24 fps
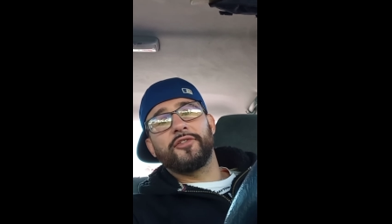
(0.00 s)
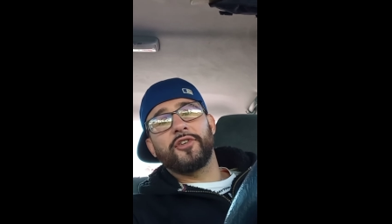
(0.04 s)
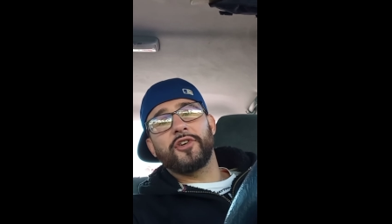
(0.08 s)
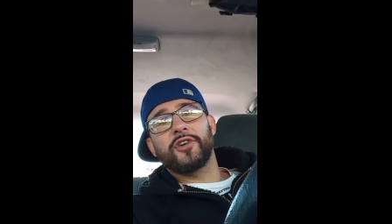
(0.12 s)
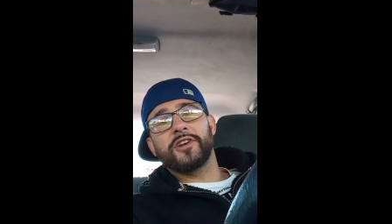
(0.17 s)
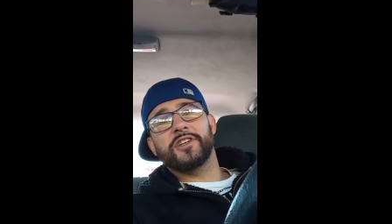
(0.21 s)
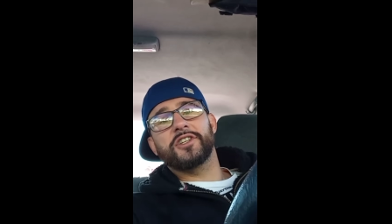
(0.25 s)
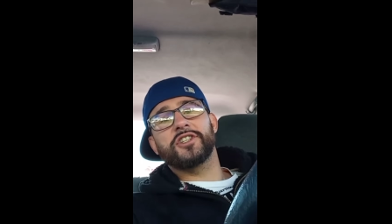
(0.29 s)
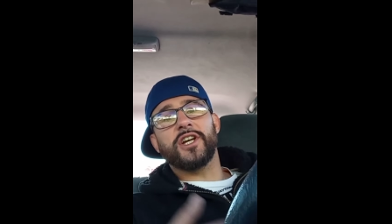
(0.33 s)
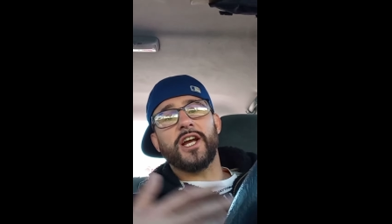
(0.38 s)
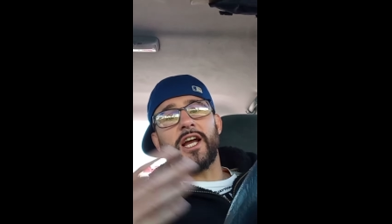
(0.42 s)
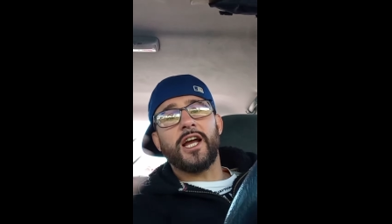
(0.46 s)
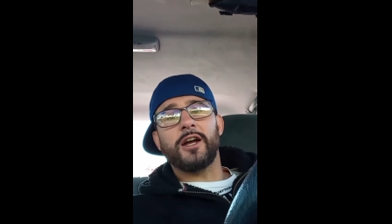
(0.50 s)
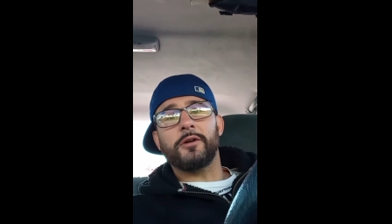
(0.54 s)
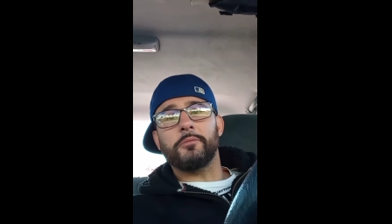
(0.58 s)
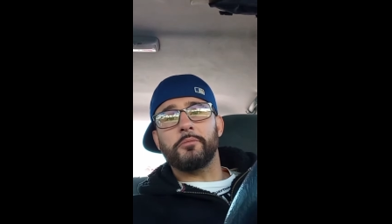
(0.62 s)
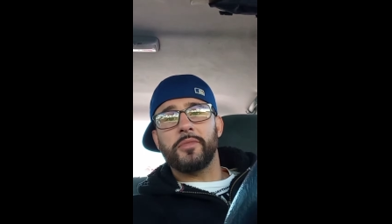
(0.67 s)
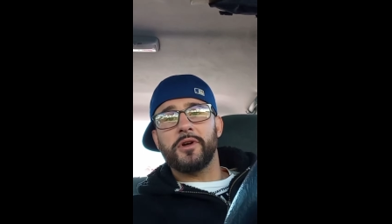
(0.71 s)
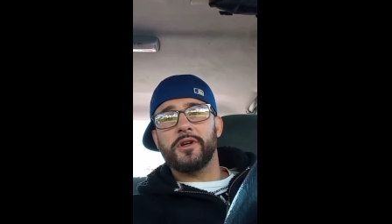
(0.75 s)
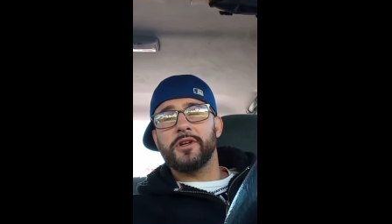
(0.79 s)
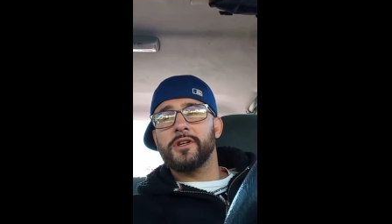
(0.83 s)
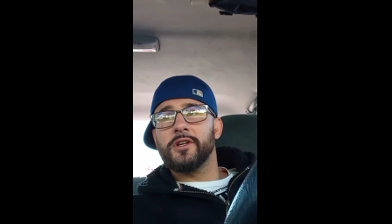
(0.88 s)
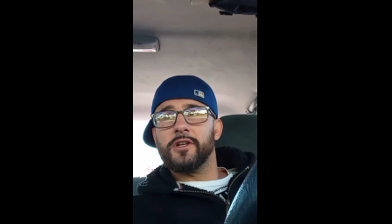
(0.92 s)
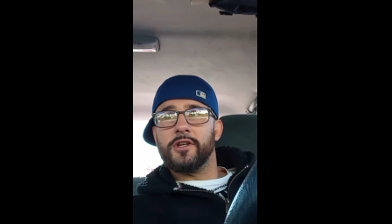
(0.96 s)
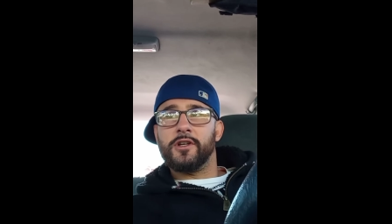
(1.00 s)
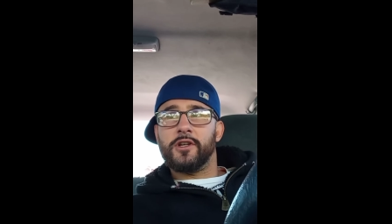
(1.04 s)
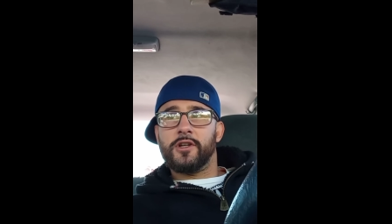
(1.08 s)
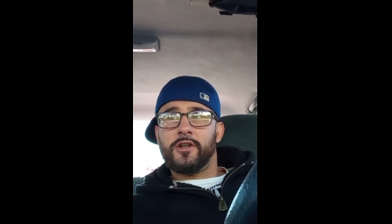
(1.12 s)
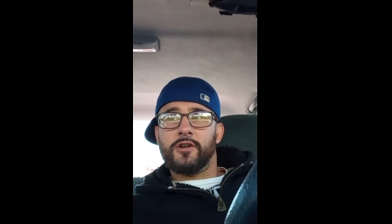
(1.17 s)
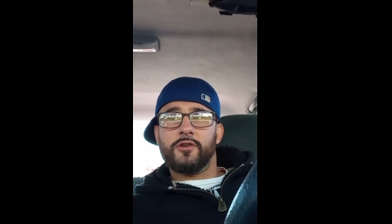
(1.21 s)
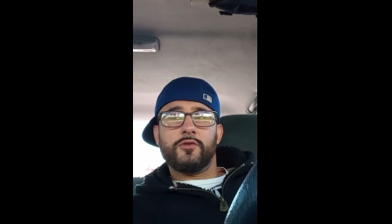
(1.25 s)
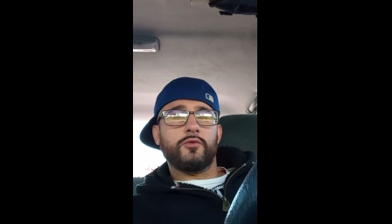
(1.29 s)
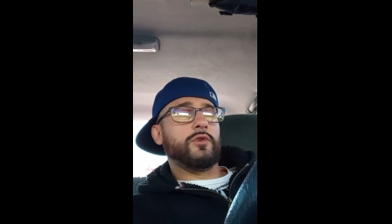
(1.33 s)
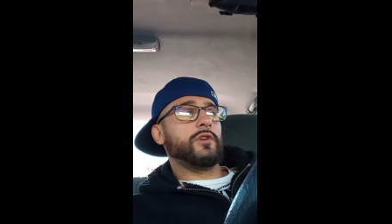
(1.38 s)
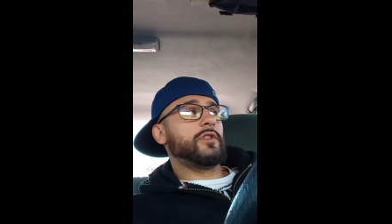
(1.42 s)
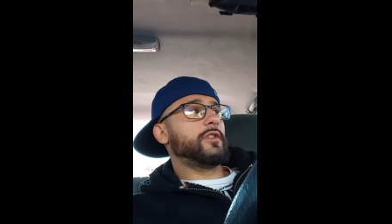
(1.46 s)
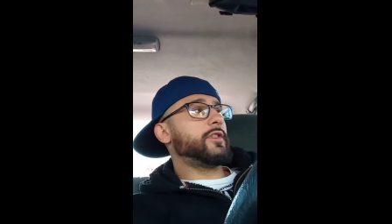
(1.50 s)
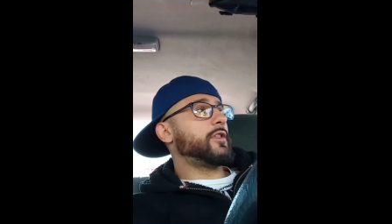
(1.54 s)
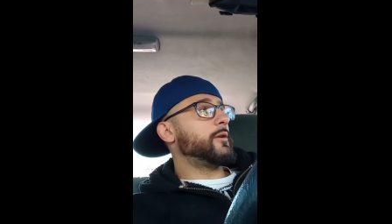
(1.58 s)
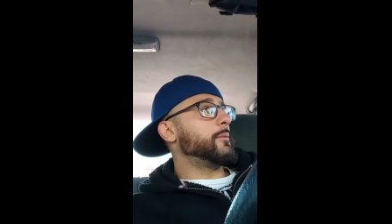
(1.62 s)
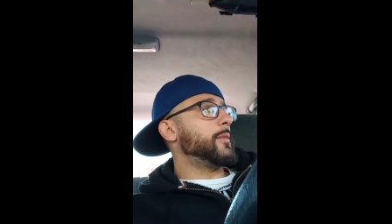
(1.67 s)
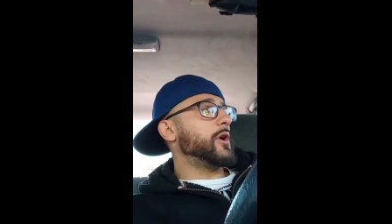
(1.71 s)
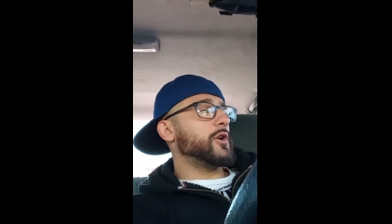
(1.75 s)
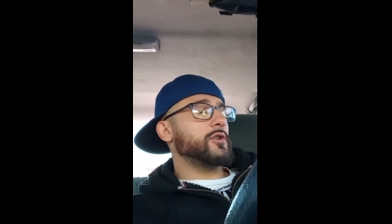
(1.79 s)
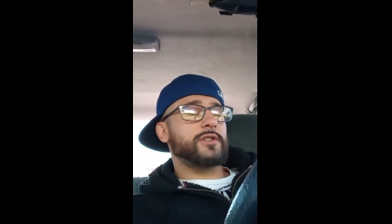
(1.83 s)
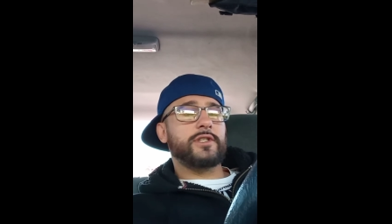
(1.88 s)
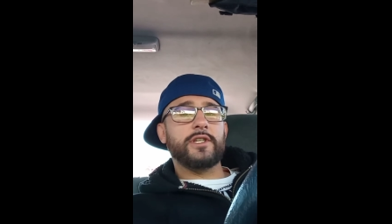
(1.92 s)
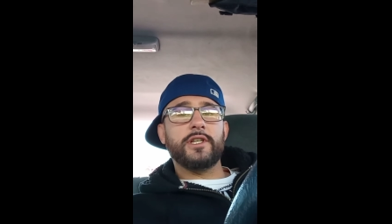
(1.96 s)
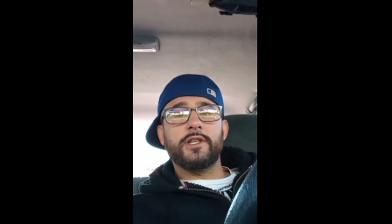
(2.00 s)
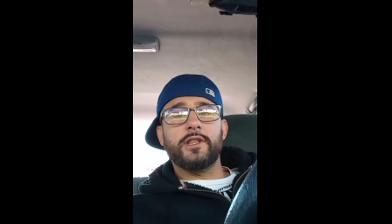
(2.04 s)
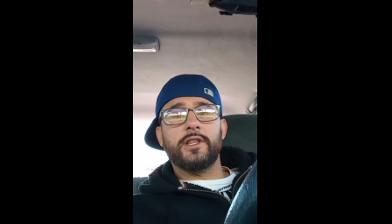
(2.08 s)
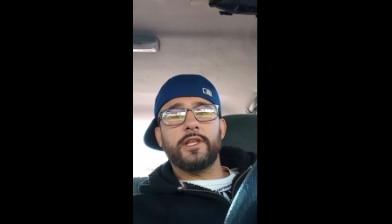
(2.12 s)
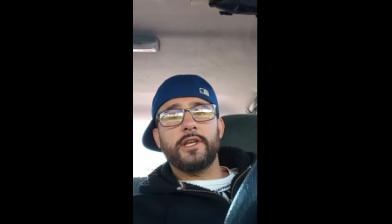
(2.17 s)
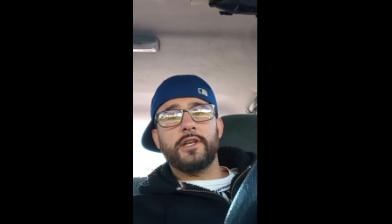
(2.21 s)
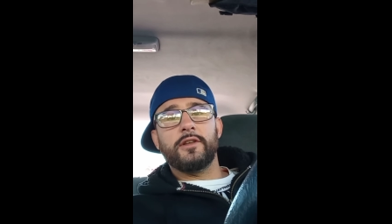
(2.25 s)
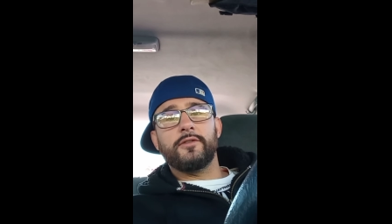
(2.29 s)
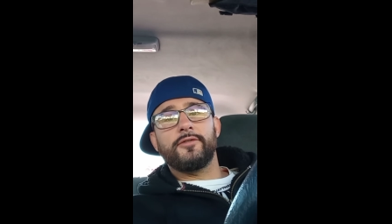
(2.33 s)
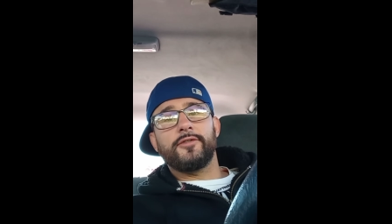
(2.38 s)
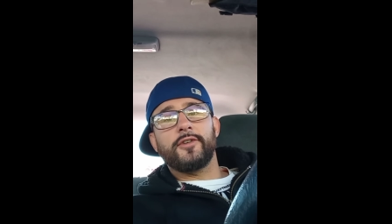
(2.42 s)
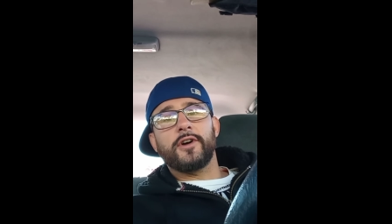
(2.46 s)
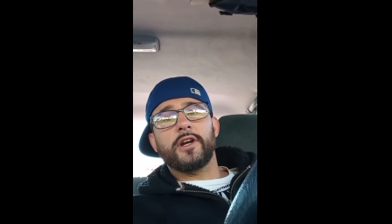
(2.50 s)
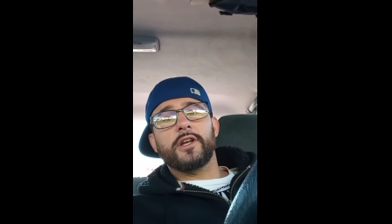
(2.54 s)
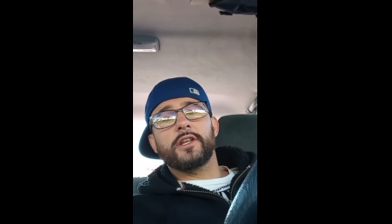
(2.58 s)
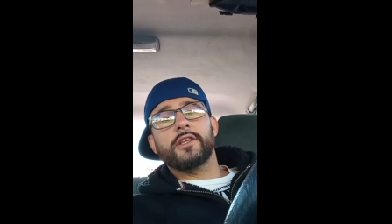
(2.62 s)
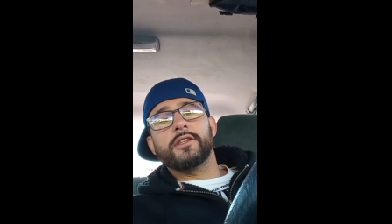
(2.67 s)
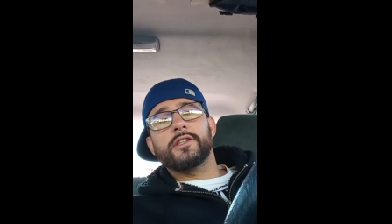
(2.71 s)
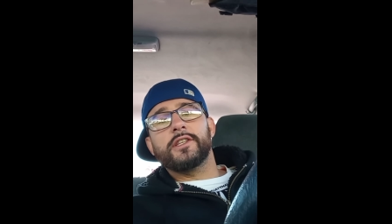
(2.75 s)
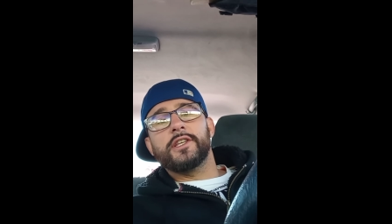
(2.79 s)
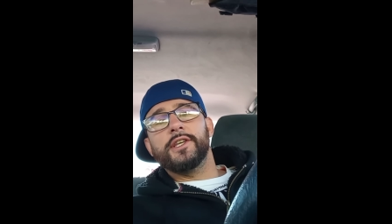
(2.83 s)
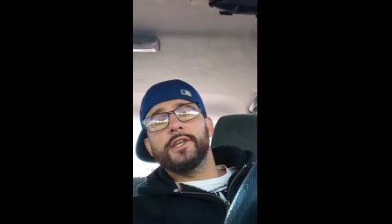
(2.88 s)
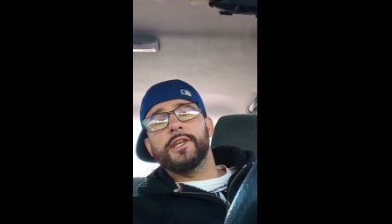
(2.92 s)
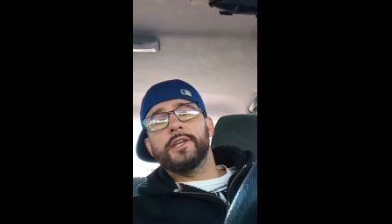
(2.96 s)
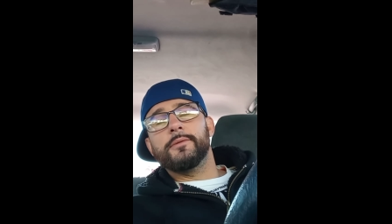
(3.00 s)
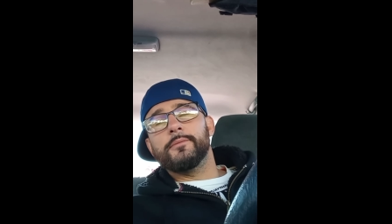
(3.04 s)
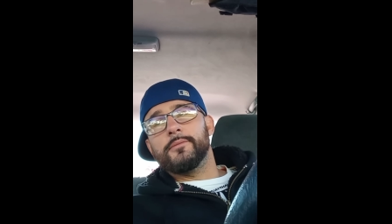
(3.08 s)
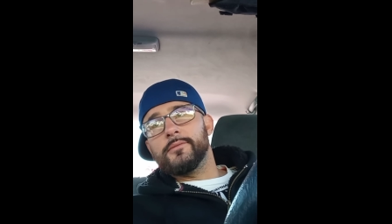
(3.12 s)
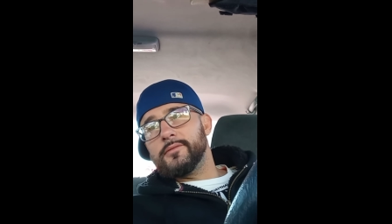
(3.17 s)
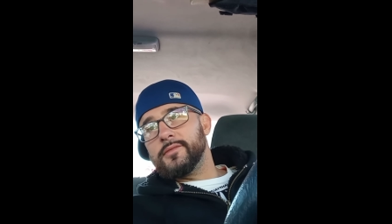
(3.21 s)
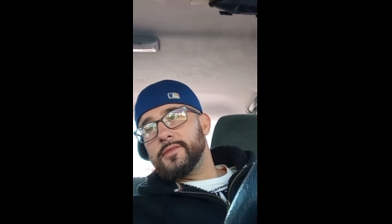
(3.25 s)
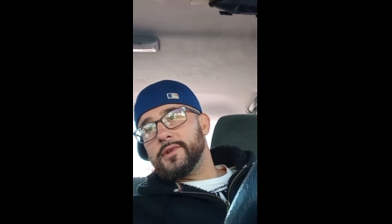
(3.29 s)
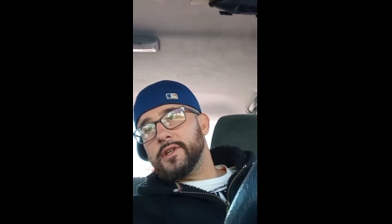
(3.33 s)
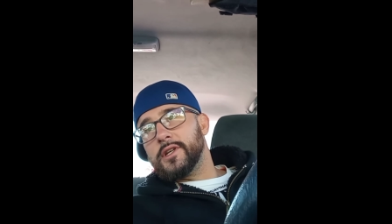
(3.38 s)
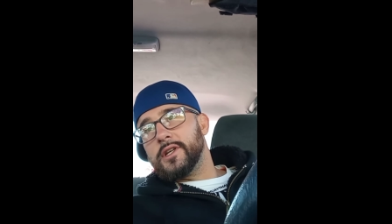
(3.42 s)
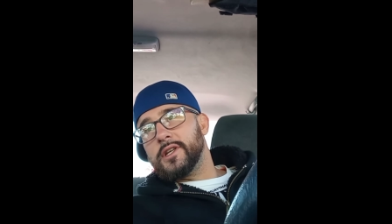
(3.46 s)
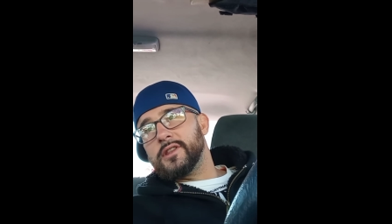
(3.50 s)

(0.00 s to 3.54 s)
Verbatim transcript: for a job with the most elite fucking team